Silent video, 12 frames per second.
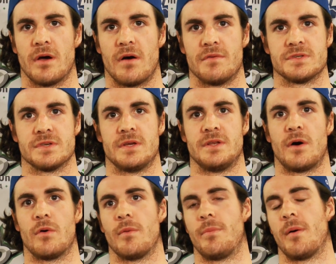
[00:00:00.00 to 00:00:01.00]
Obviously, he
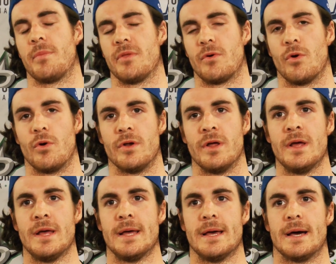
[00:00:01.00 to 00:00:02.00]
dealt with a bump in the road,
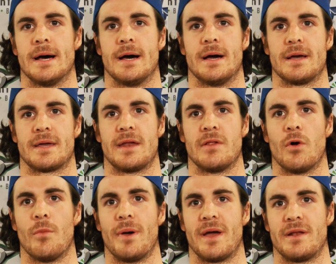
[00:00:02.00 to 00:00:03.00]
uh, getting a
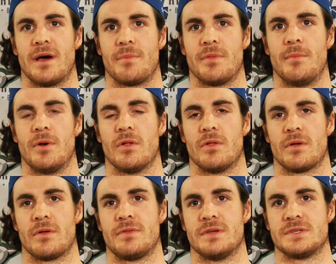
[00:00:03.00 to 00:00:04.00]
little banged up in the middle
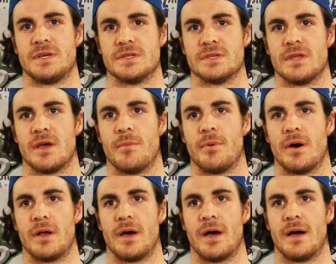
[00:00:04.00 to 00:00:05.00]
of the, season there,
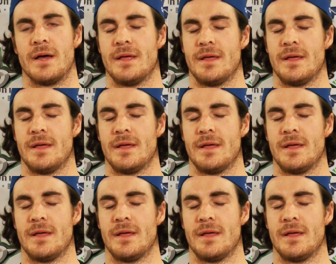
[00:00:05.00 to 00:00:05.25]
but uh,